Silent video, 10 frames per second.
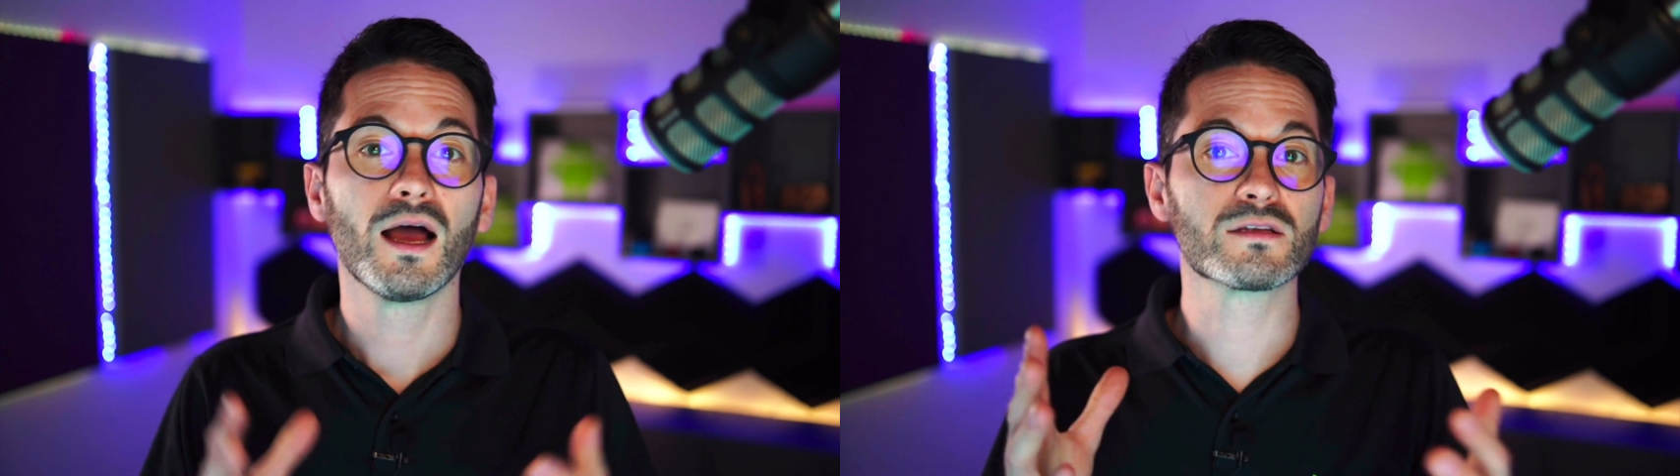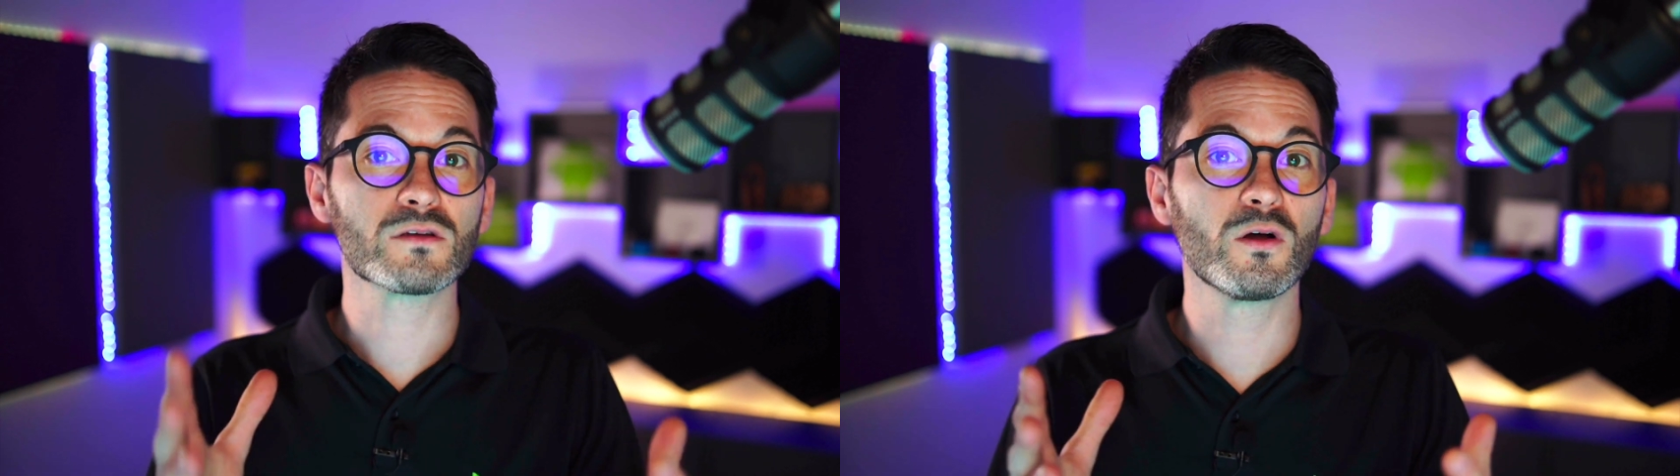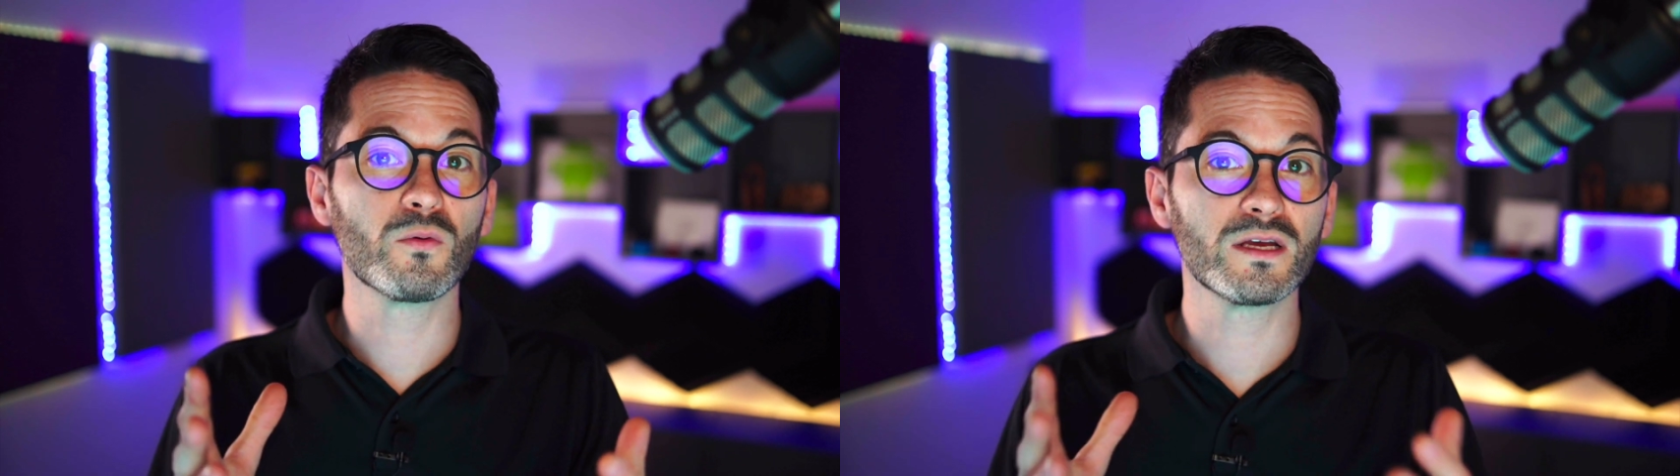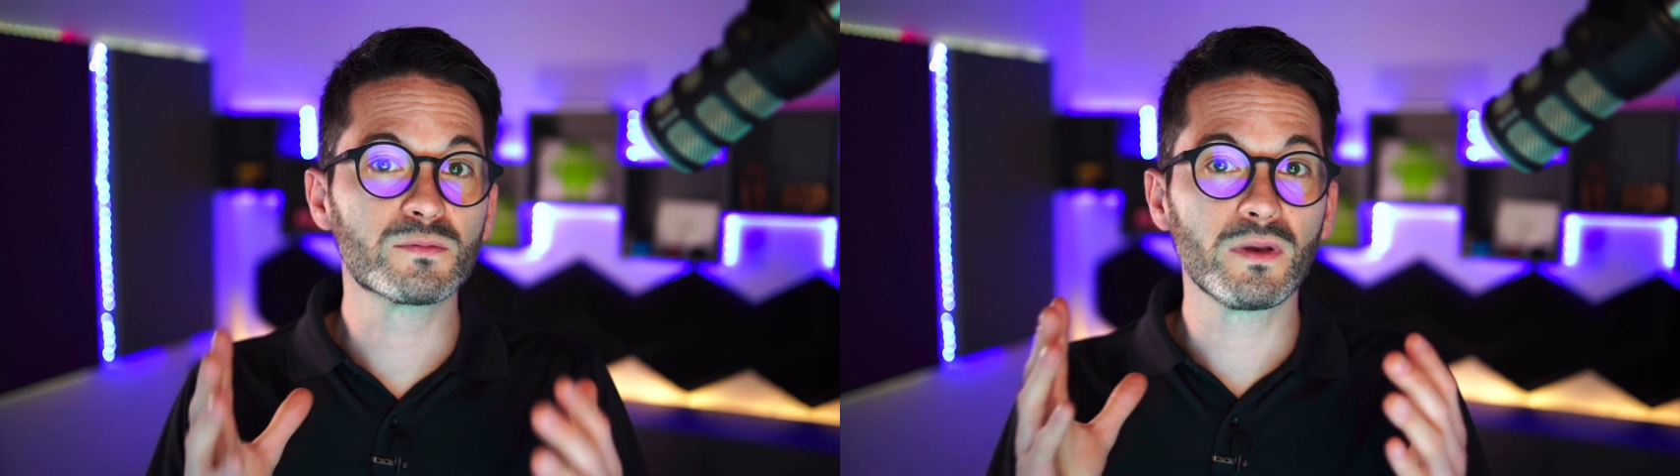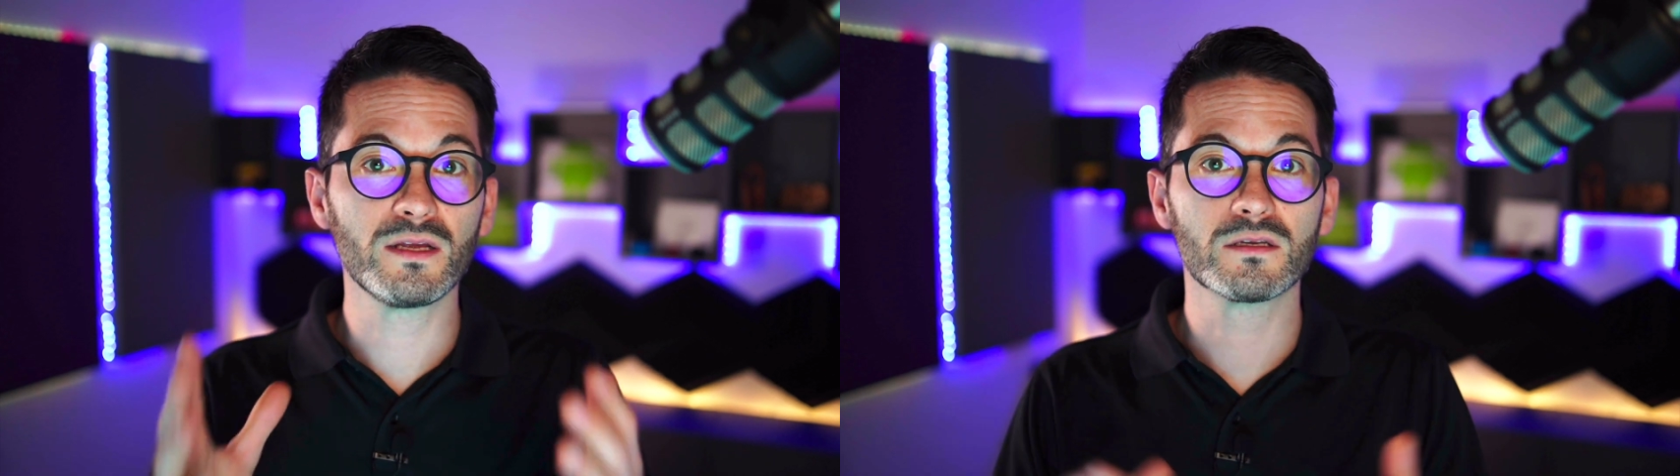As
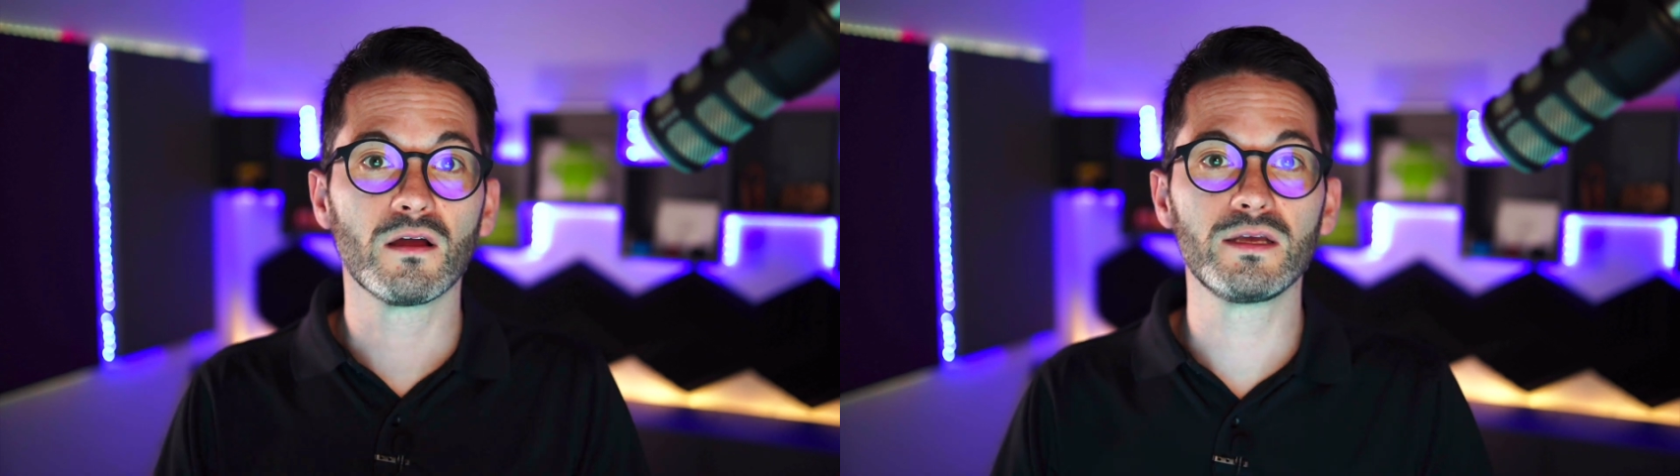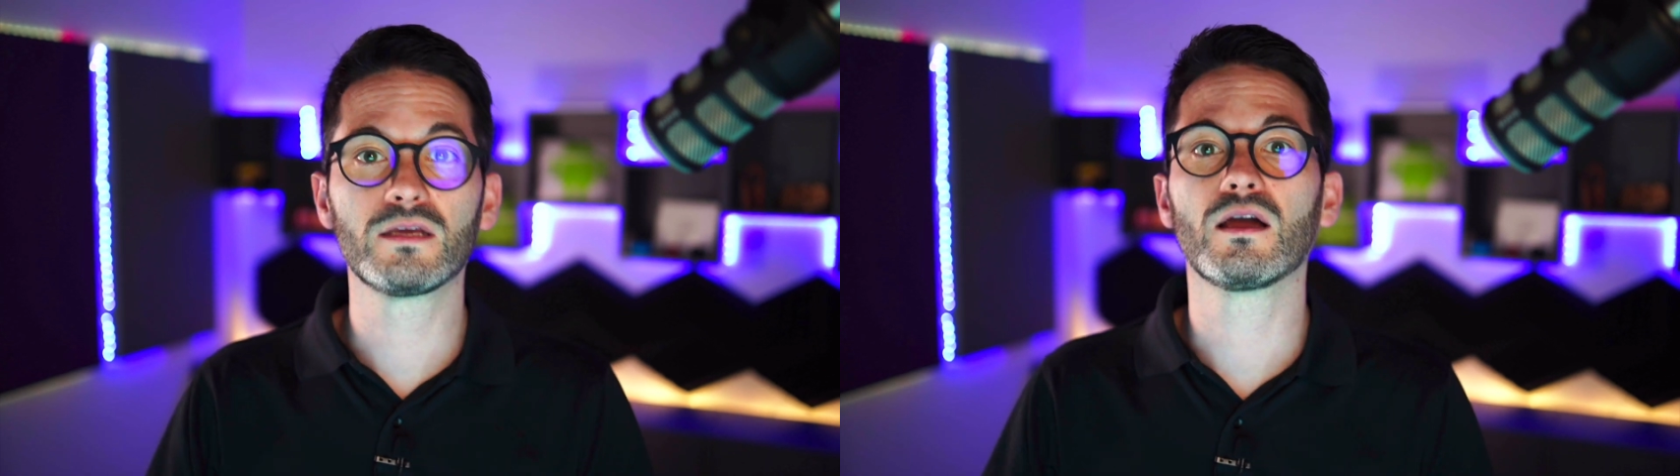always, please like